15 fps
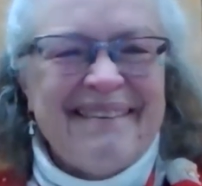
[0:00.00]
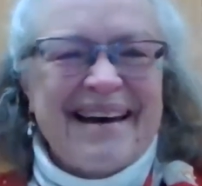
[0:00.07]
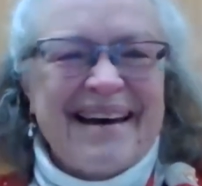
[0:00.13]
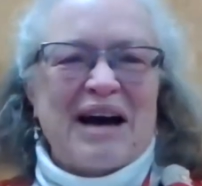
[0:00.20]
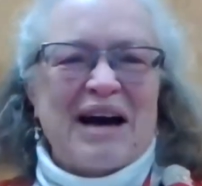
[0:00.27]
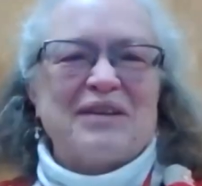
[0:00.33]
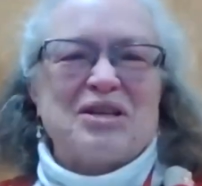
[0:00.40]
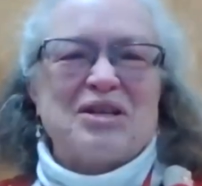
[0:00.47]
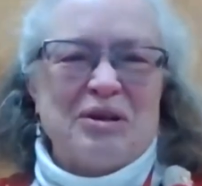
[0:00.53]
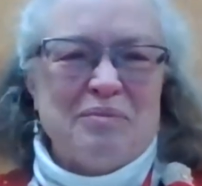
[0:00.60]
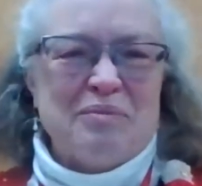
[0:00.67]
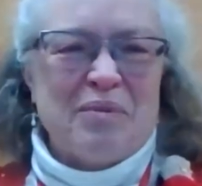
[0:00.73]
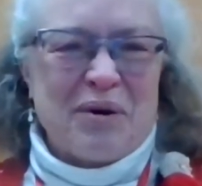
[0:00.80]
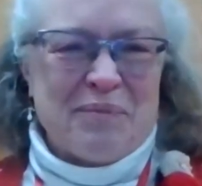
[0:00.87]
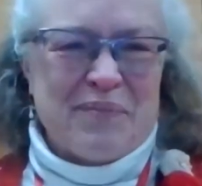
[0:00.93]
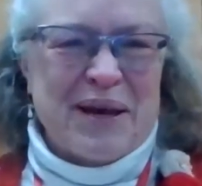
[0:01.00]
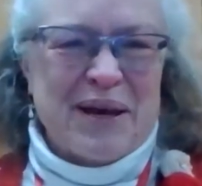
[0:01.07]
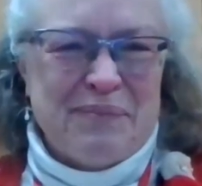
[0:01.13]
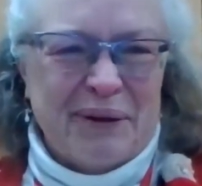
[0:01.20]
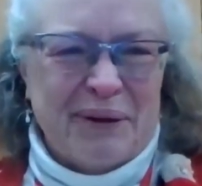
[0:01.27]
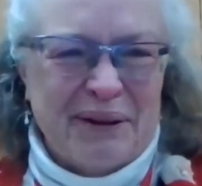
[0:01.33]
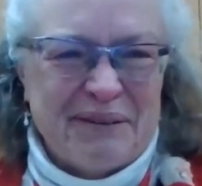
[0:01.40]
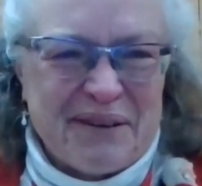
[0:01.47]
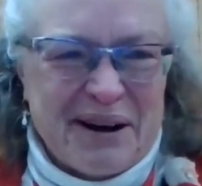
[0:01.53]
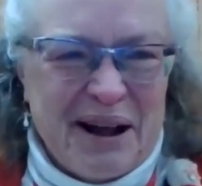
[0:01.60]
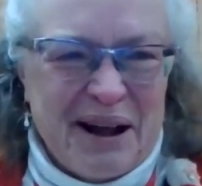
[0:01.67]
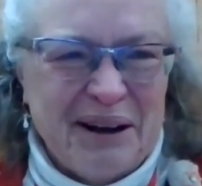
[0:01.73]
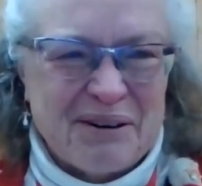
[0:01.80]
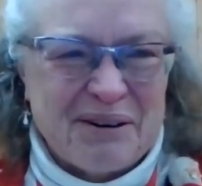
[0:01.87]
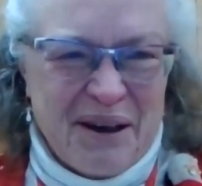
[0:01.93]
They got two more people of
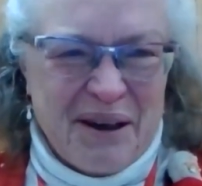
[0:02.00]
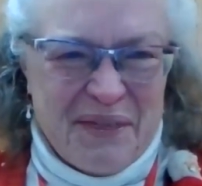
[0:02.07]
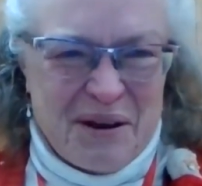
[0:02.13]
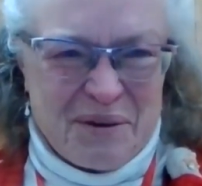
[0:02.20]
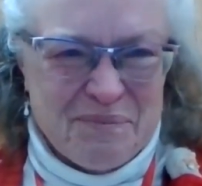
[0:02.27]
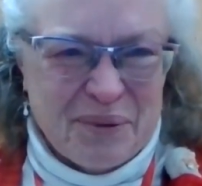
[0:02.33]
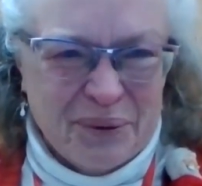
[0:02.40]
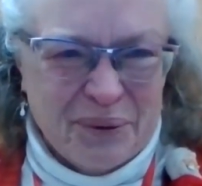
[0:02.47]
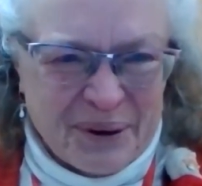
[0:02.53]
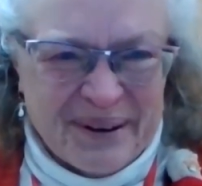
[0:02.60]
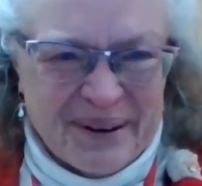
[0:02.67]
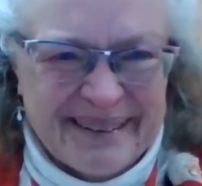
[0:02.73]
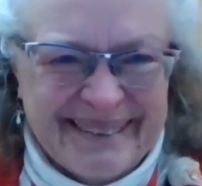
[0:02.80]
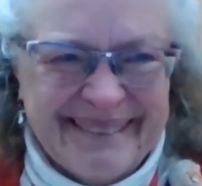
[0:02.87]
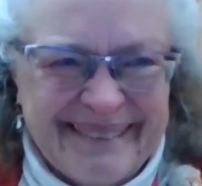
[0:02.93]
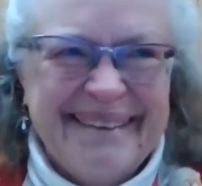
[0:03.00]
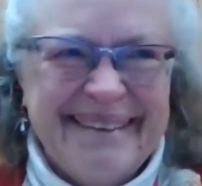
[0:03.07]
color on their board.